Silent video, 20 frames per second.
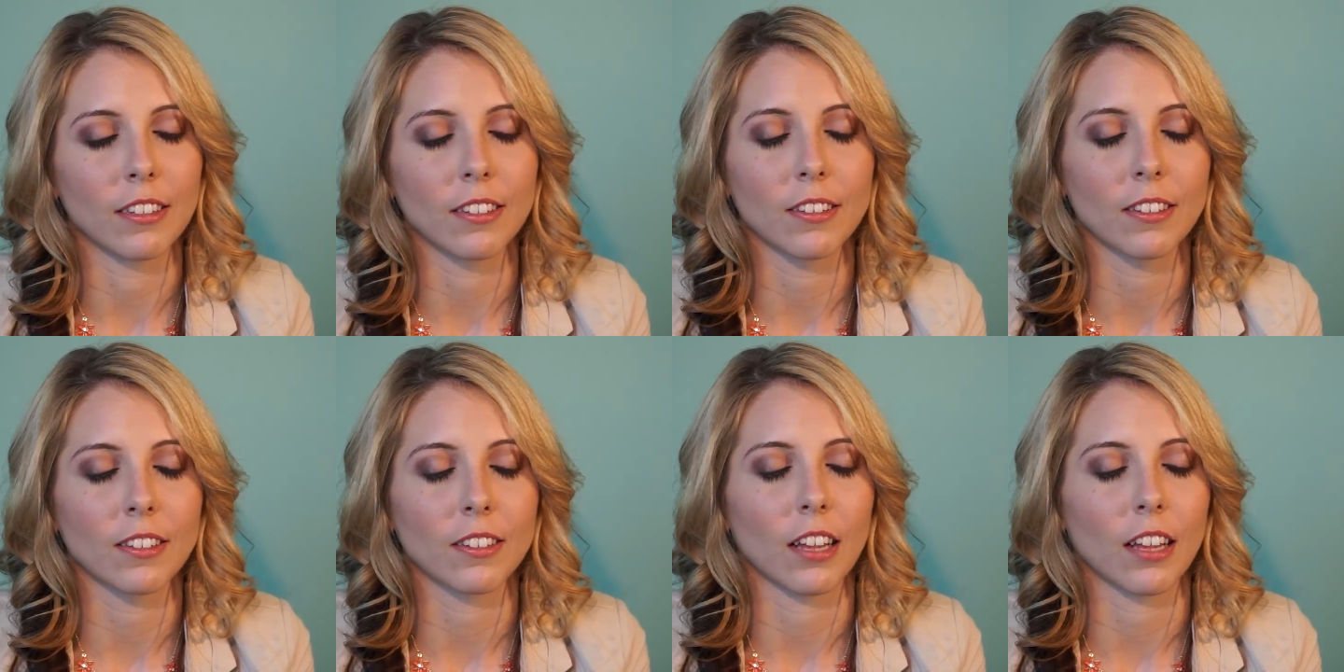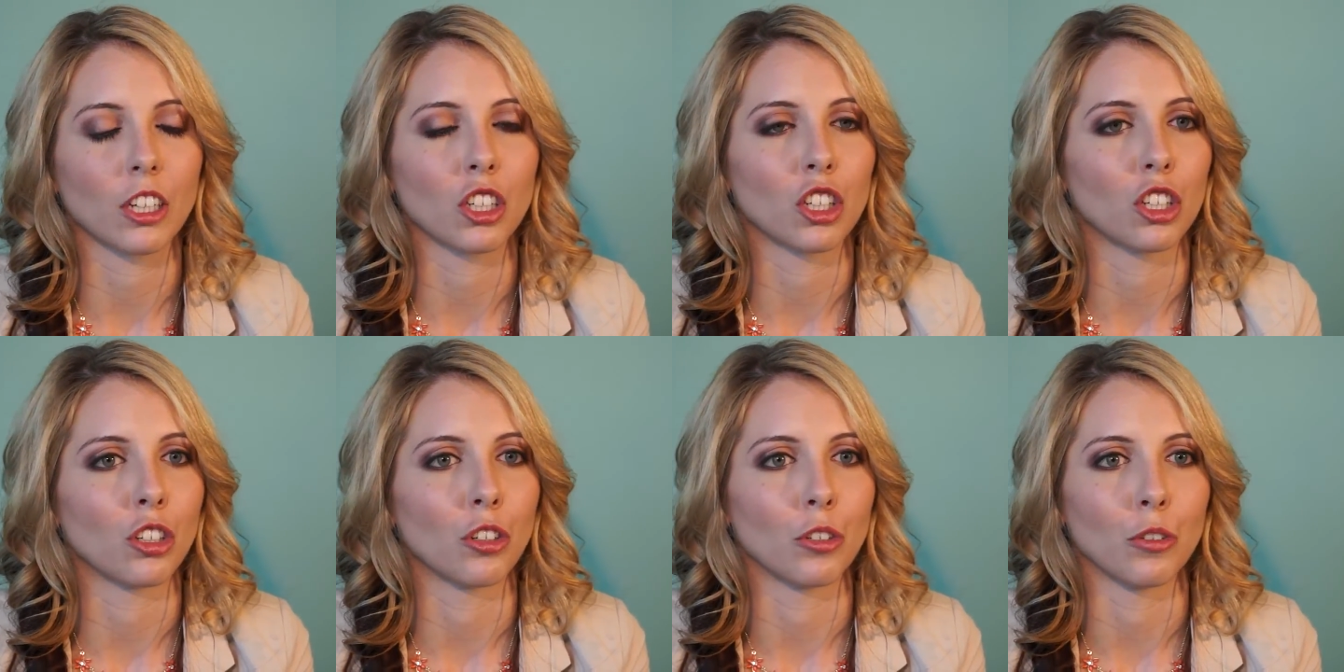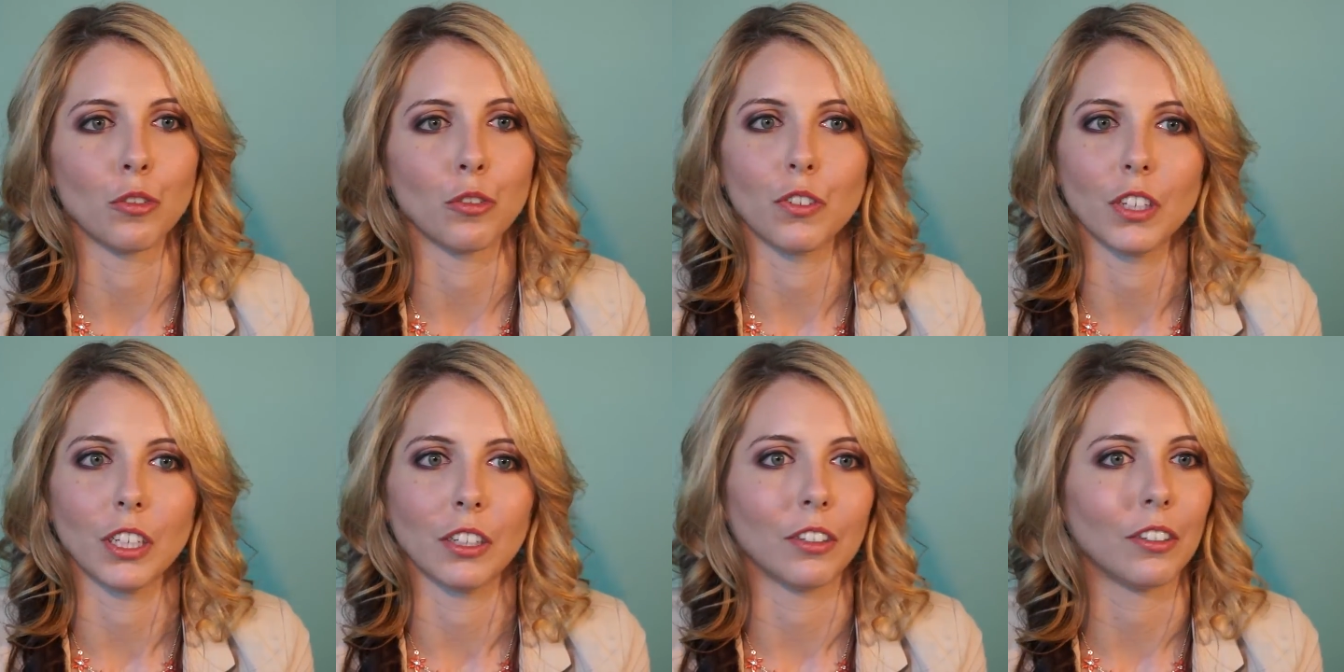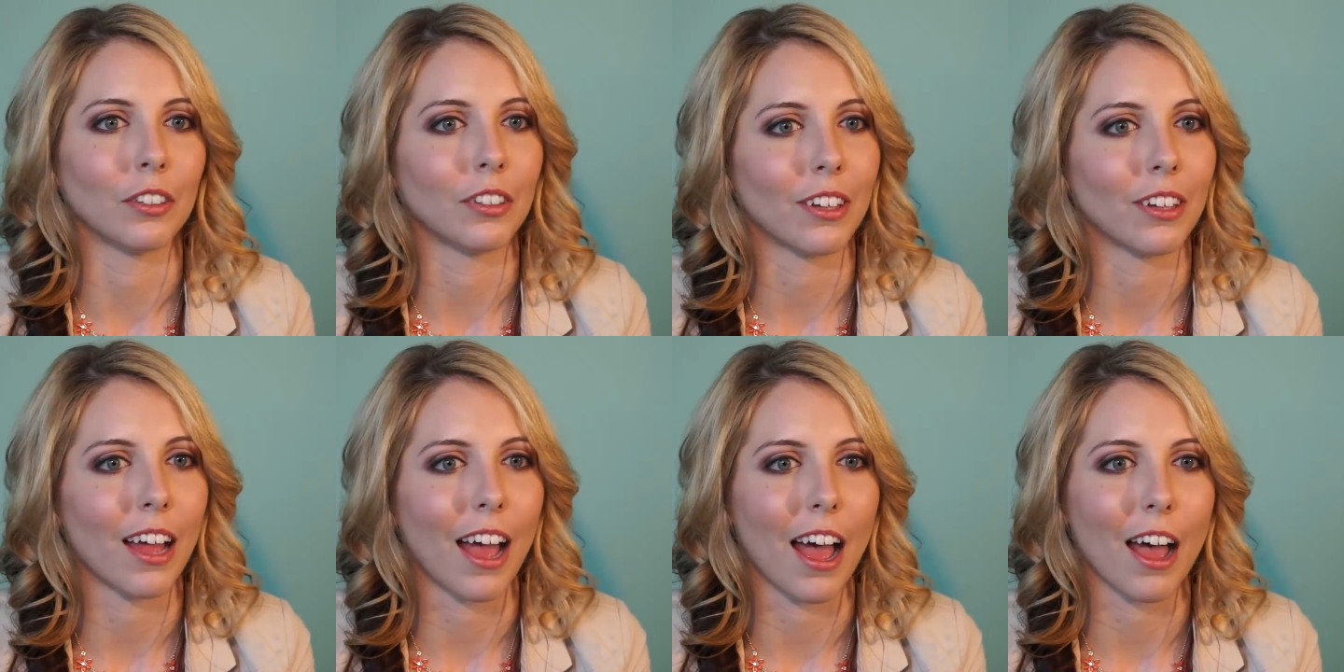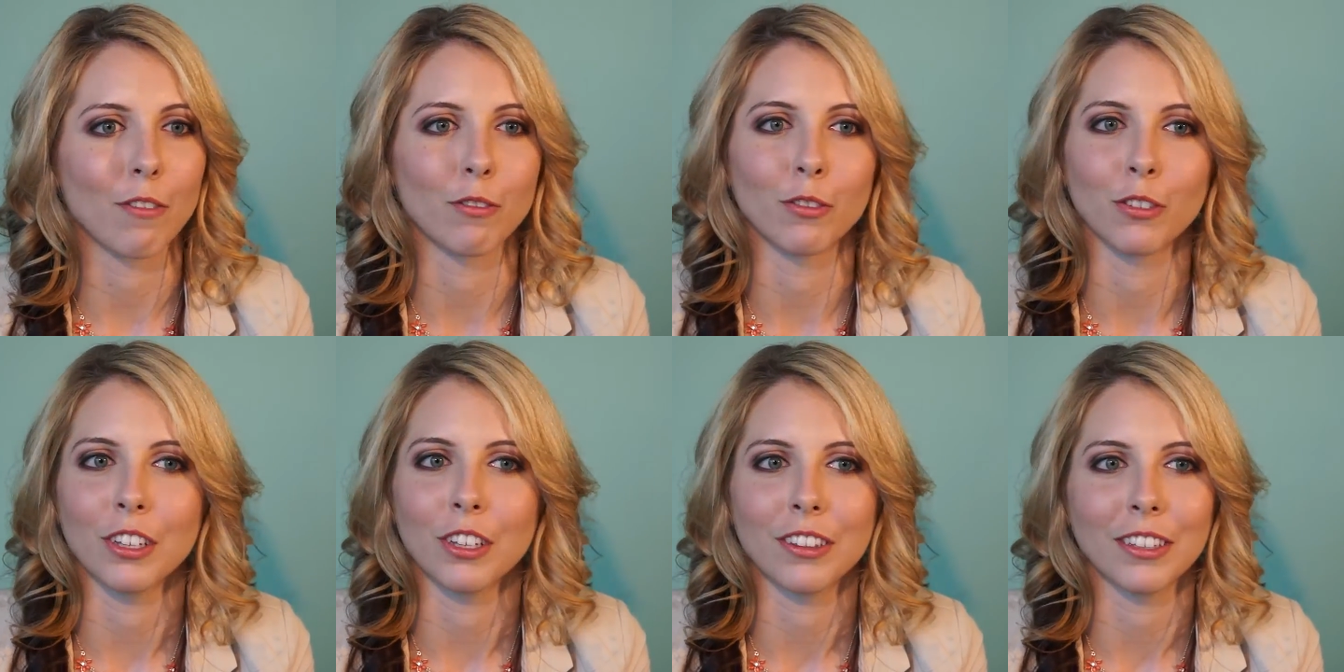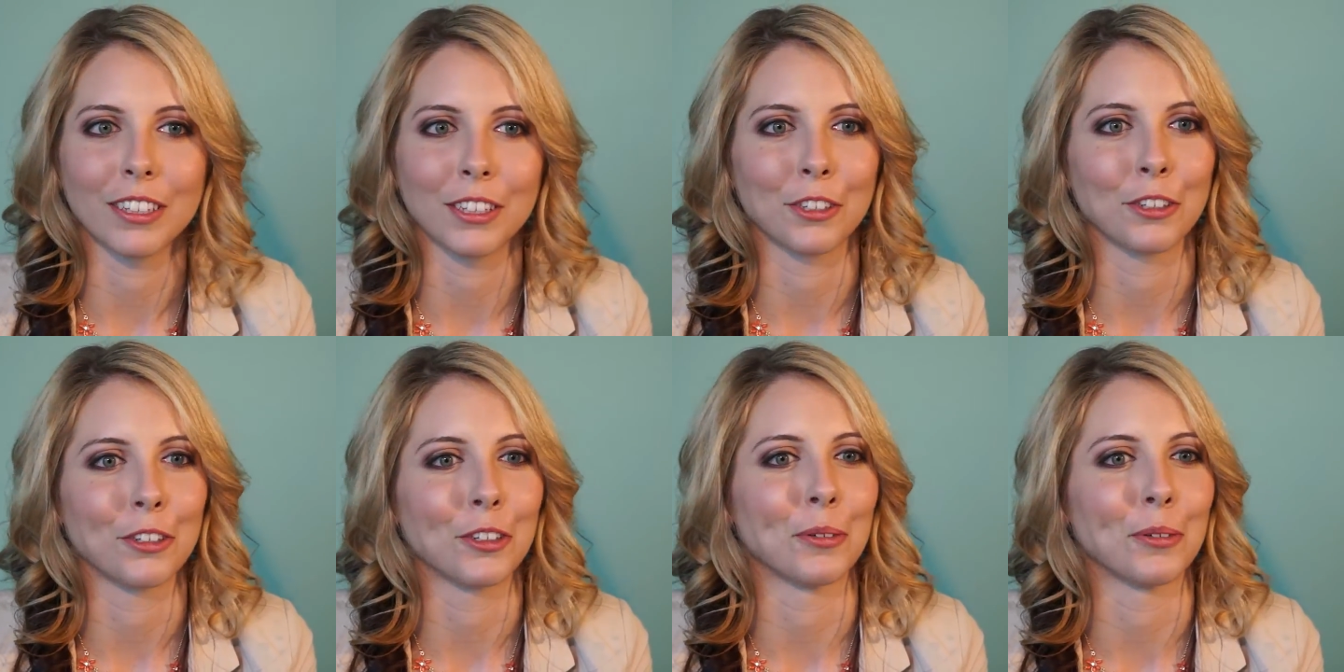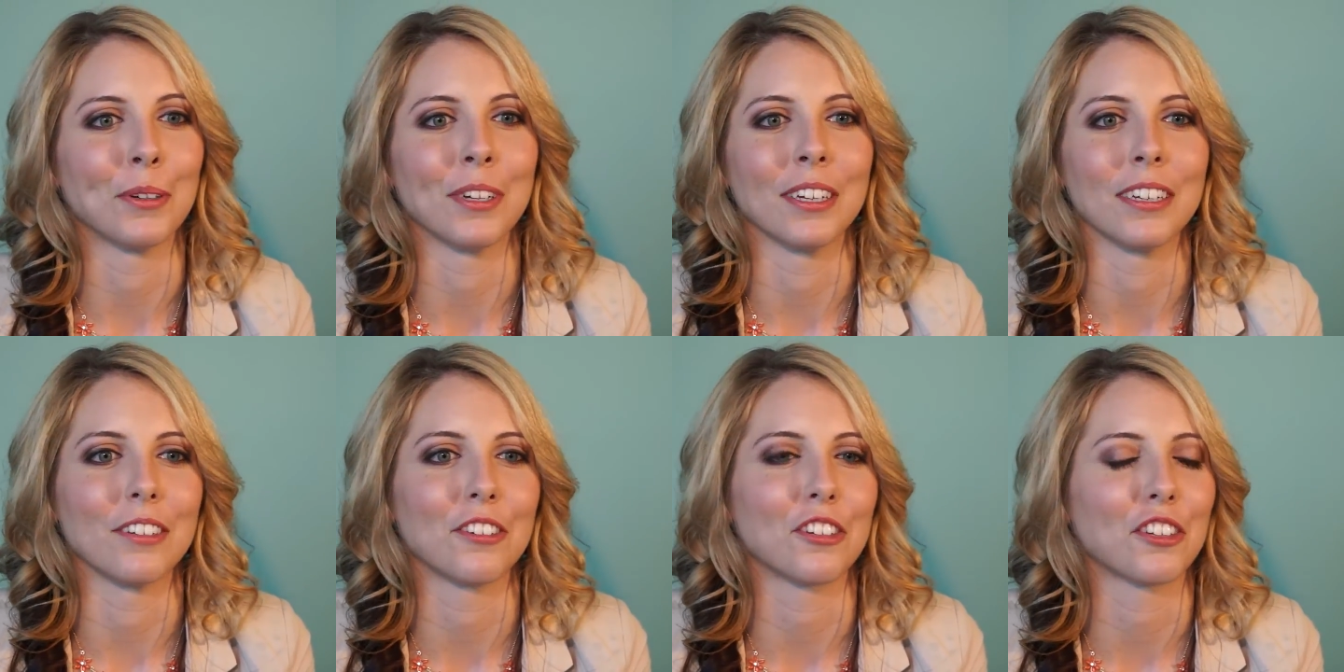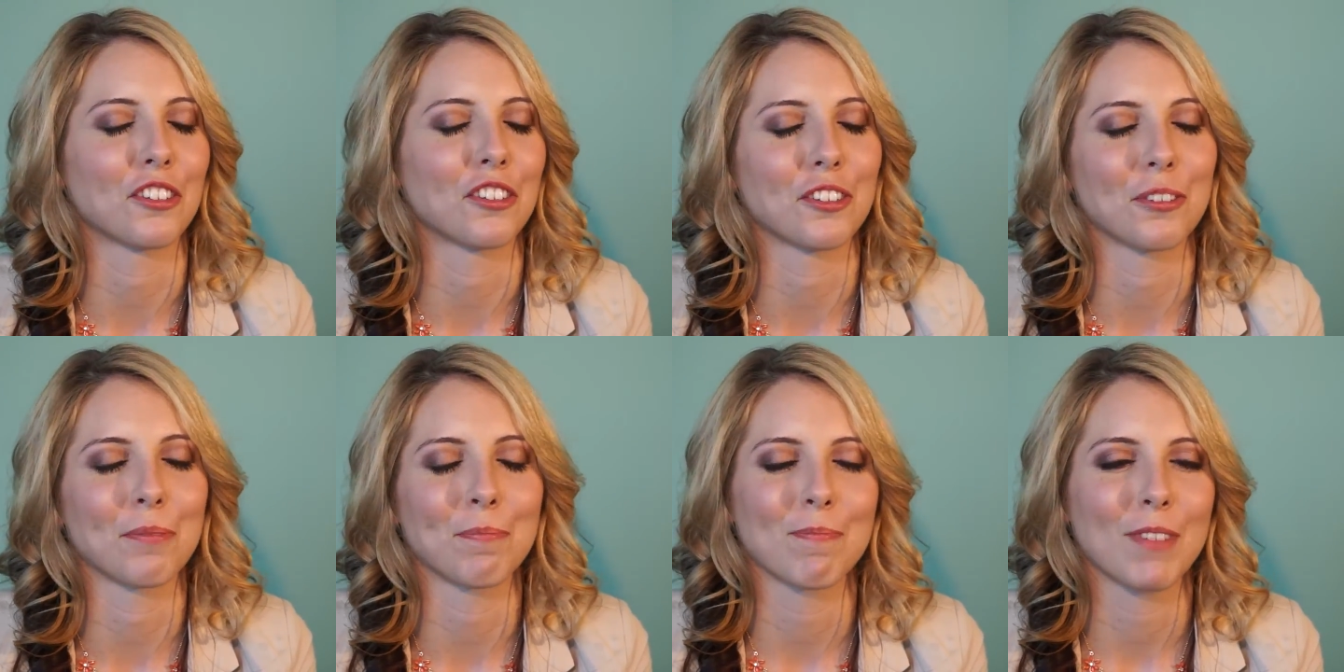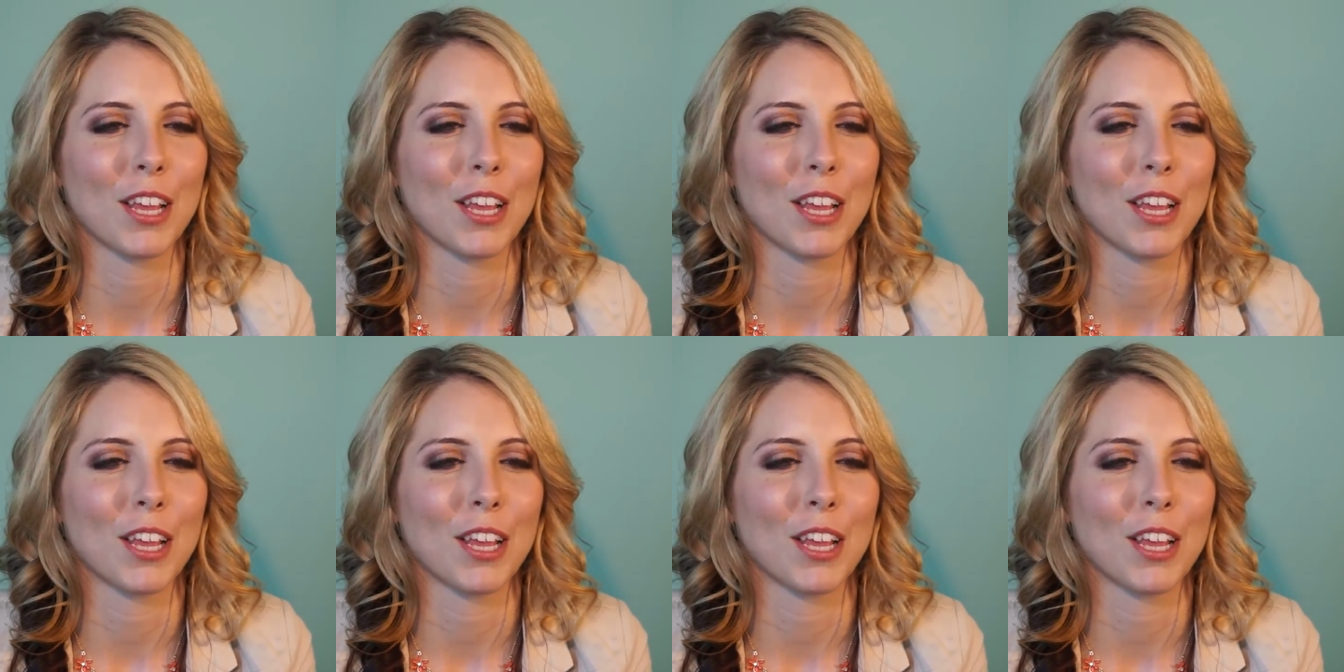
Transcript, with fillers: such a new field. Everything you're doing is just